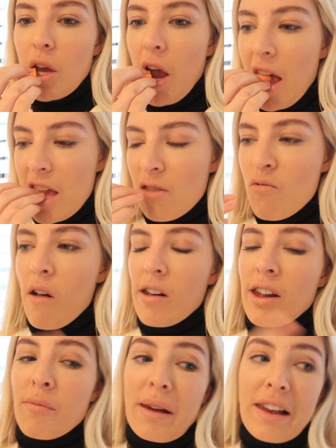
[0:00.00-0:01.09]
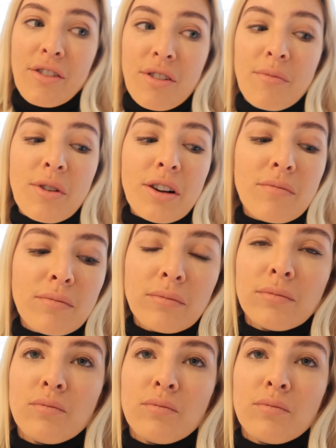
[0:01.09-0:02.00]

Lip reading: So I can pay someone